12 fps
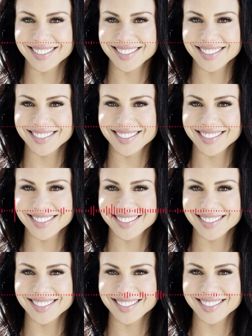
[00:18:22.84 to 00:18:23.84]
If you
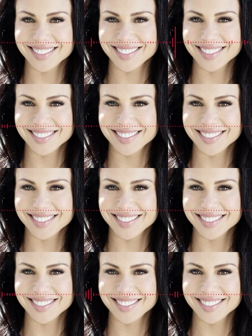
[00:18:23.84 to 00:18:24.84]
don't actually
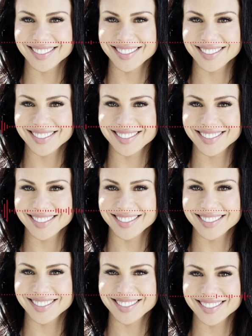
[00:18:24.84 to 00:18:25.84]
increase your
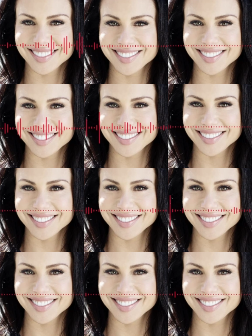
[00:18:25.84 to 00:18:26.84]
protein, high quality
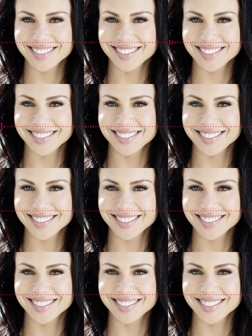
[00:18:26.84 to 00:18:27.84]
protein as you
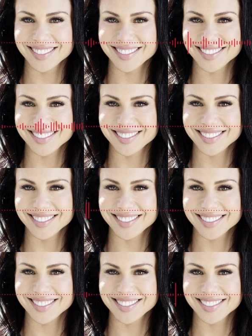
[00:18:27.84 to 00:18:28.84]
age, that
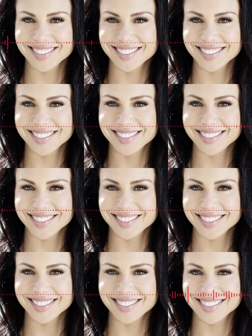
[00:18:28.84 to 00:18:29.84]
tissue
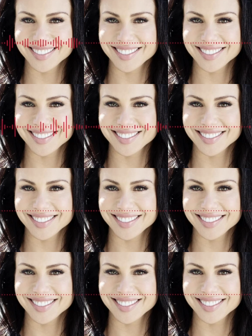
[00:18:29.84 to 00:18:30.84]
becomes much harder
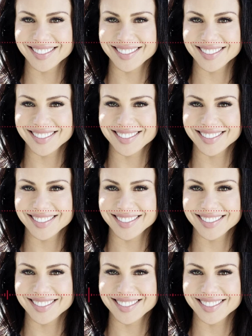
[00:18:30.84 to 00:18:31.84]
to maintain.
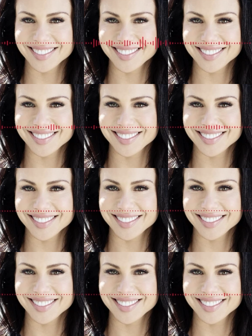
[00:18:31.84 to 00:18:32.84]
So number one,
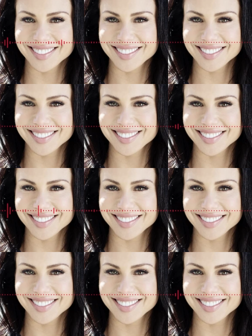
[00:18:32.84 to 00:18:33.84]
the most
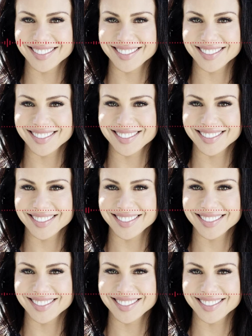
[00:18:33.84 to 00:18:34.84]
important thing
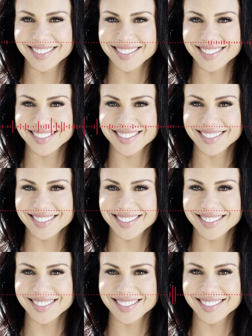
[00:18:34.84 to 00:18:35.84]
that you can tell
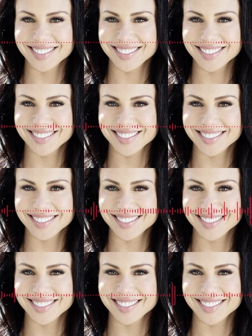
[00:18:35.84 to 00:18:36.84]
the people that you
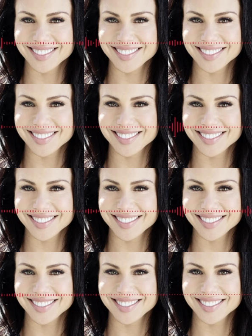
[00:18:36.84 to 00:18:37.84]
love who are getting
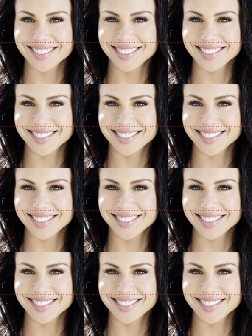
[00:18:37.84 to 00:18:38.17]
older,